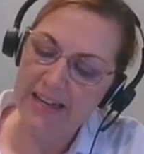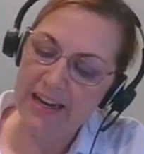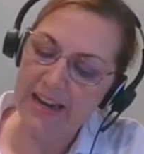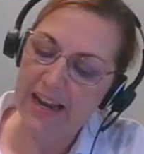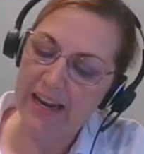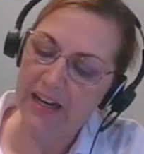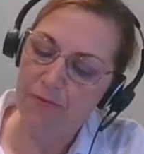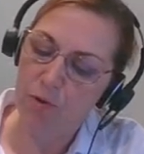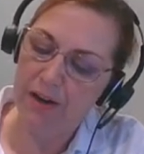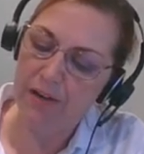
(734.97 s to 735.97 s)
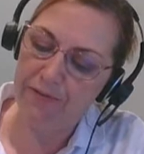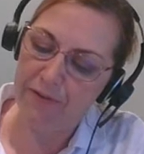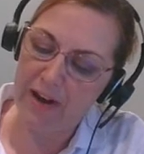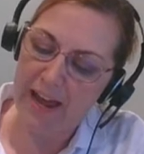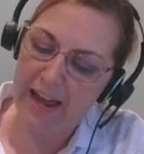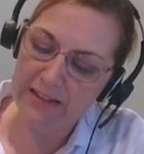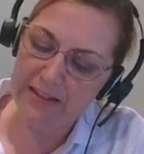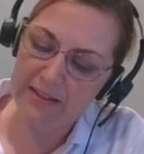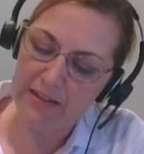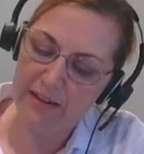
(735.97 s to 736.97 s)
negative 1 for
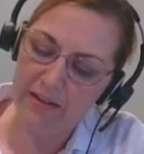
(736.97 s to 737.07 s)
x.